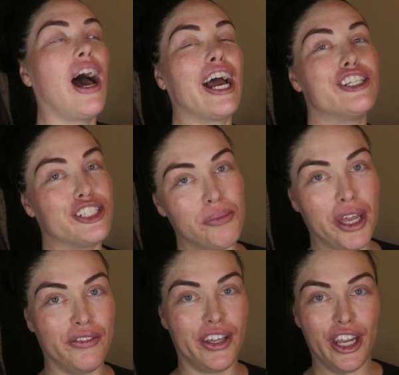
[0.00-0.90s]
I just
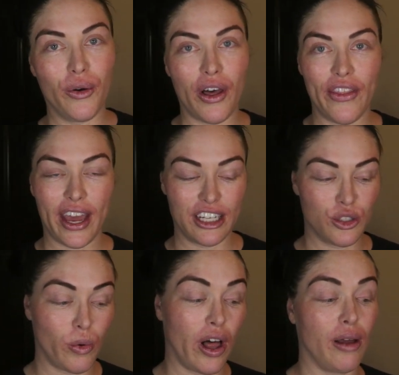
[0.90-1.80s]
made a video on that
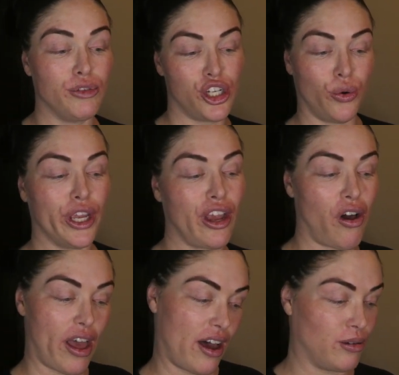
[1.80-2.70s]
as well. I'm showing
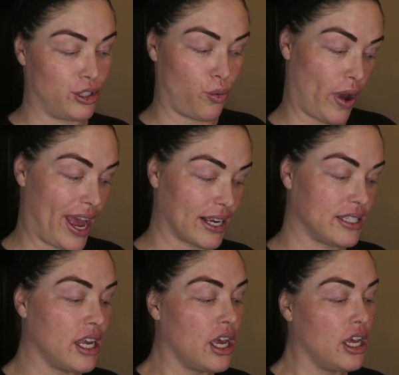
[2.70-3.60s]
y'all how to
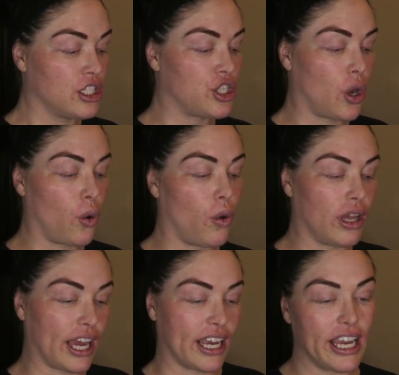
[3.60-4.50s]
wax.
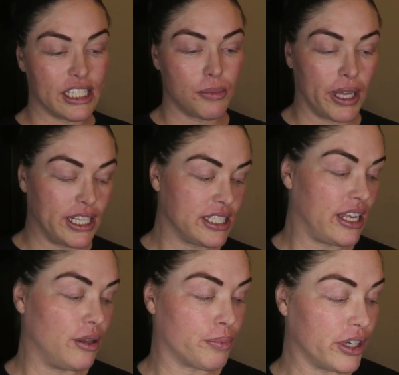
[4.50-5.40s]
So like I explained
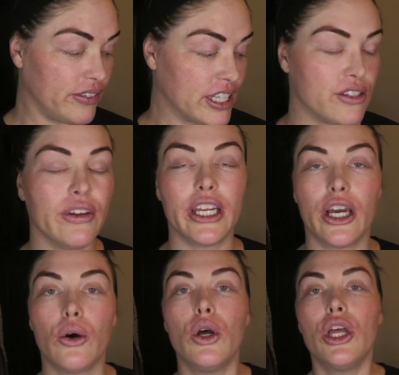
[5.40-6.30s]
in the previous
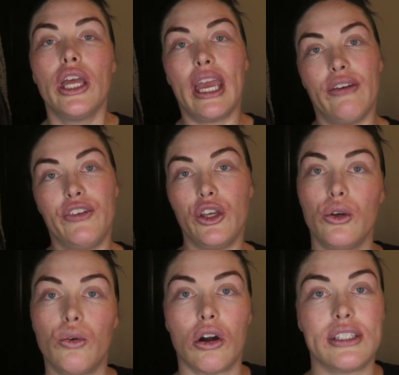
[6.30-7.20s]
video, if
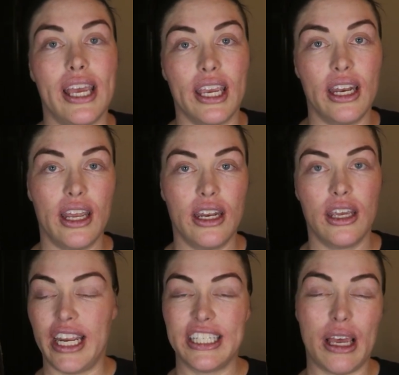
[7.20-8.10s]
you are taking
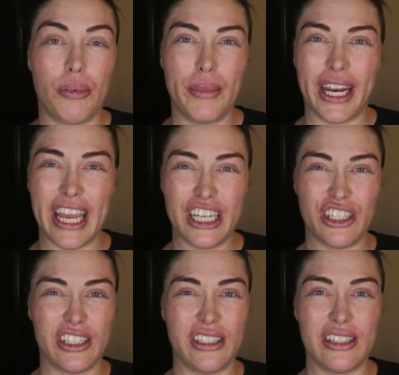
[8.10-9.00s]
any type of
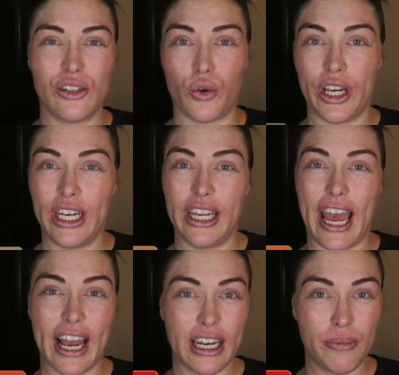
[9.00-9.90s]
medications or
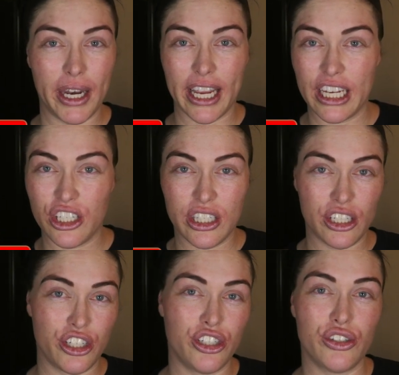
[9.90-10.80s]
any acne medications
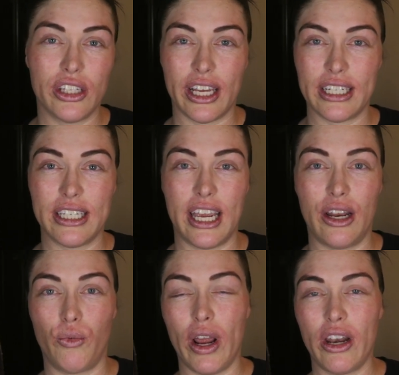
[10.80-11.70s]
that you're using that
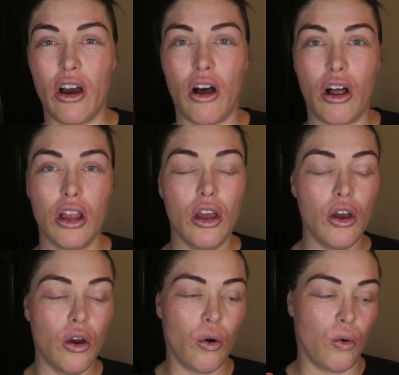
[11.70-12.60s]
contain retinol
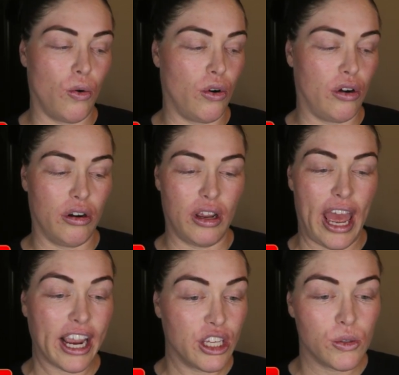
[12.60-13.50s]
or
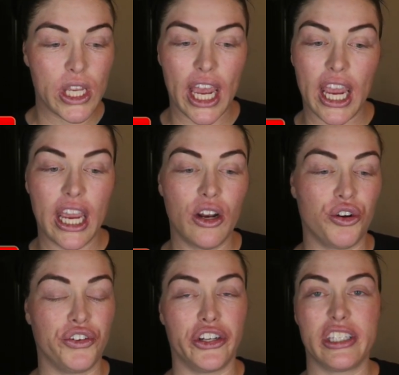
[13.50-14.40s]
Accutane,
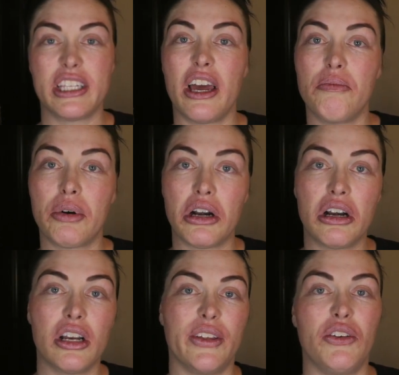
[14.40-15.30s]
or if you're
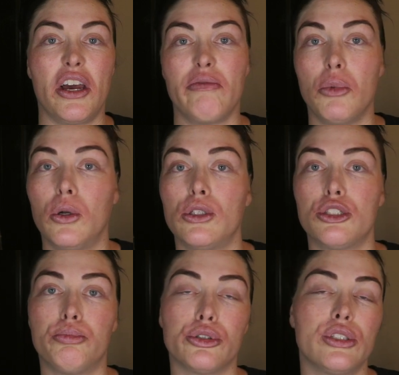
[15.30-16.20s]
sunburned, if you have
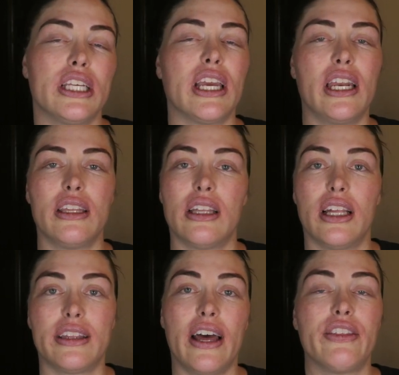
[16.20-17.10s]
moles, bruising, anything
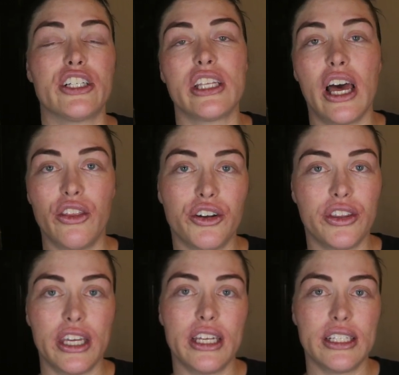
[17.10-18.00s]
like that, there's other
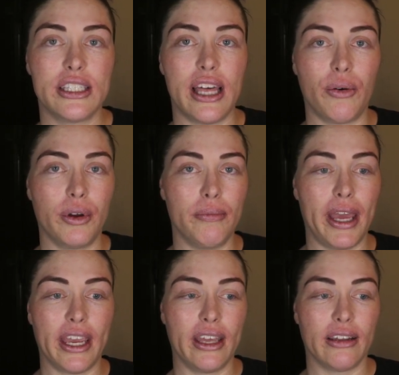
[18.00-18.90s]
things that would
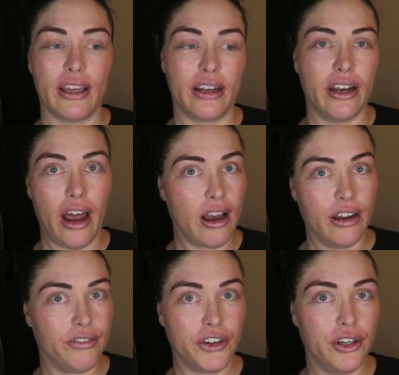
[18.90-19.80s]
make it like
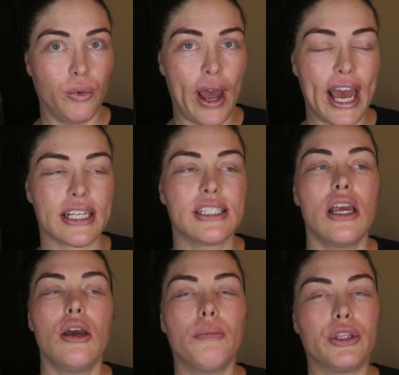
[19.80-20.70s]
not good for you to wax,
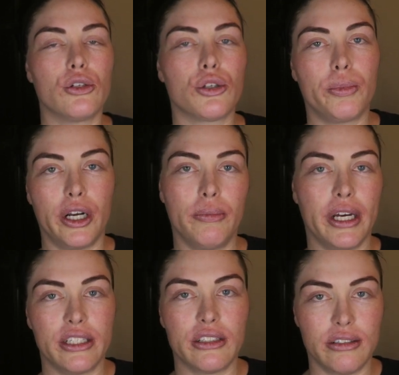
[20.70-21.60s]
but those are pretty
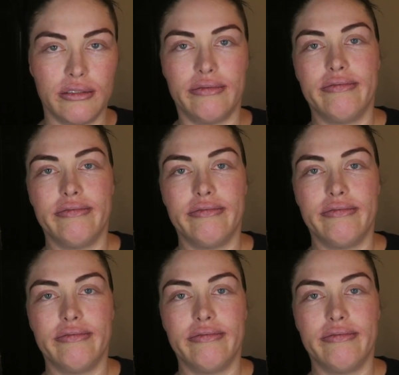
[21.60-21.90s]
much,